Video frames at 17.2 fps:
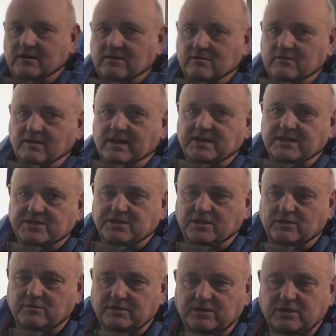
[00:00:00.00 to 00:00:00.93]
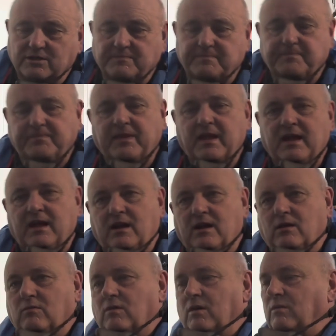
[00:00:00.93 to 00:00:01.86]
Right, so we're done.
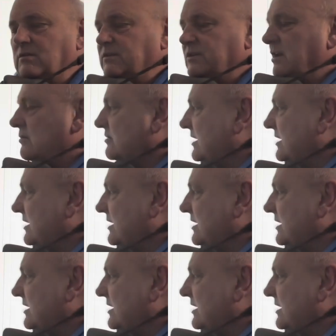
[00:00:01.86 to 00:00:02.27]
What we'll do